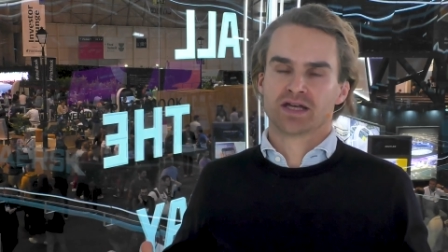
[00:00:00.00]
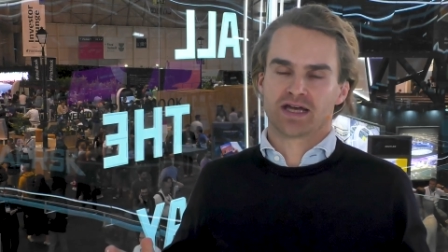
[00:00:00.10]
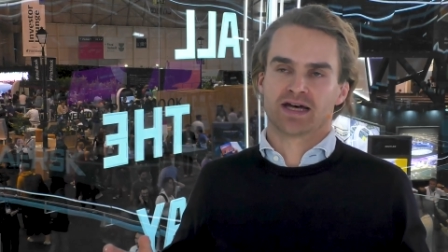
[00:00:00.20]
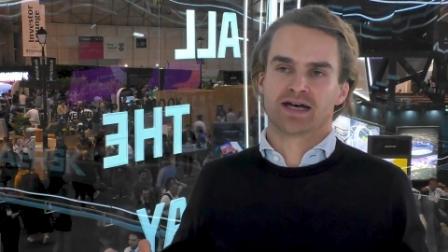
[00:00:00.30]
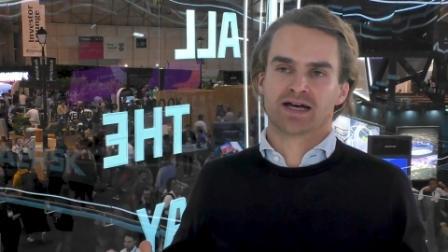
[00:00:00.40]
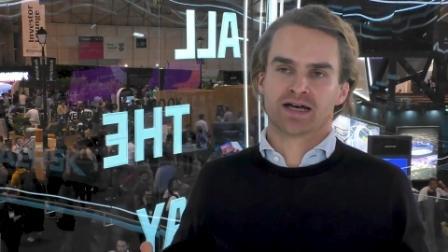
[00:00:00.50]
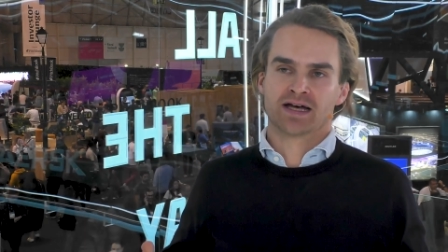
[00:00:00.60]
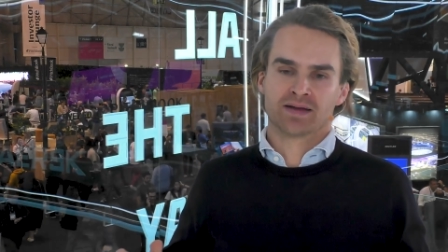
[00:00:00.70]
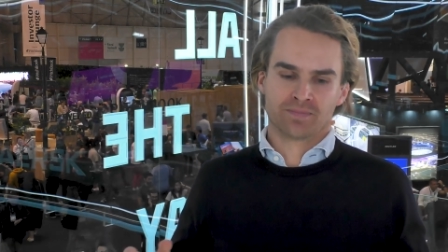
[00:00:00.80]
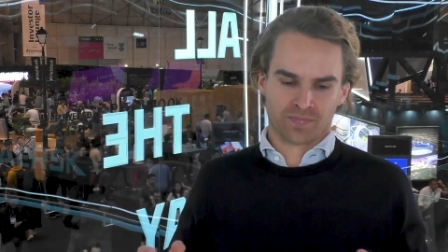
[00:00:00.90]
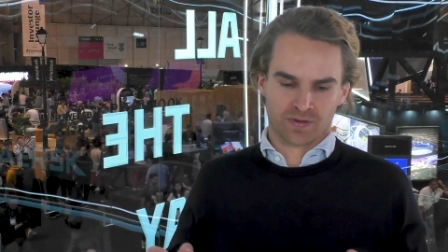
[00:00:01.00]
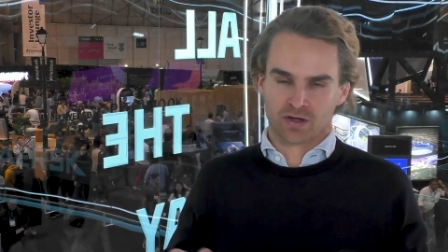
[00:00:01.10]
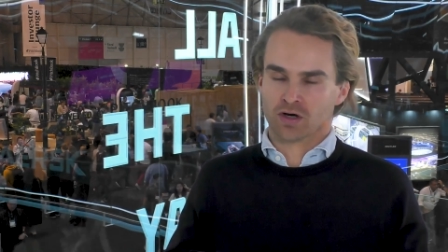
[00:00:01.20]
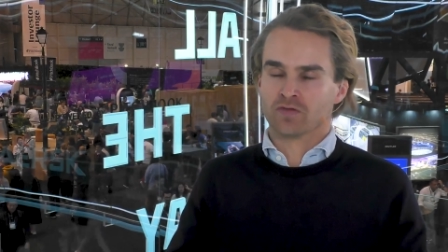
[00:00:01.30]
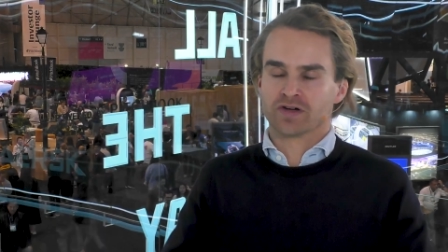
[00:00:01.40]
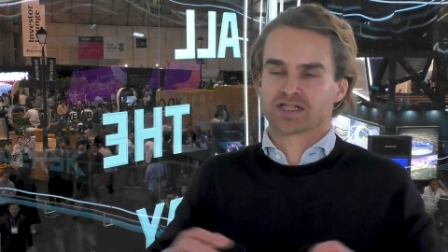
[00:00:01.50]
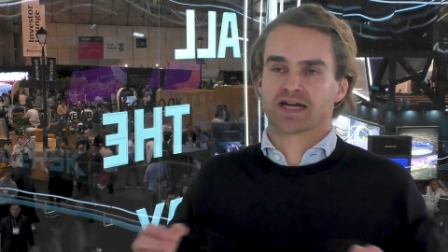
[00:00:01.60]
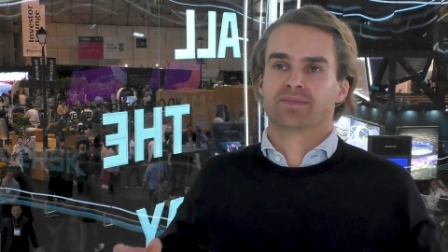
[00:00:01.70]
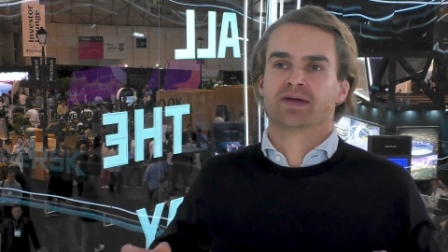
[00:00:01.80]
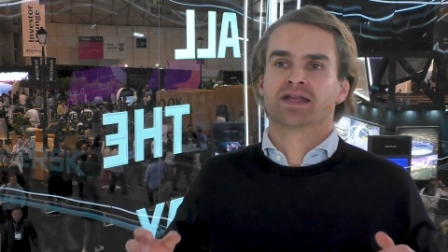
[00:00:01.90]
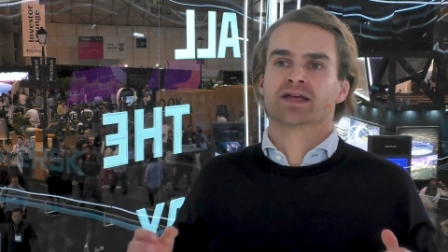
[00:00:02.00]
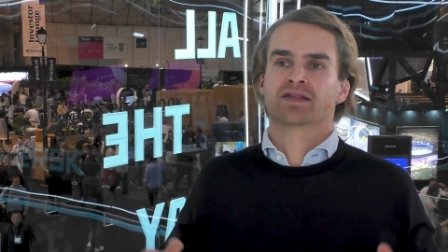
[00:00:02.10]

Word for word: um, over time. And I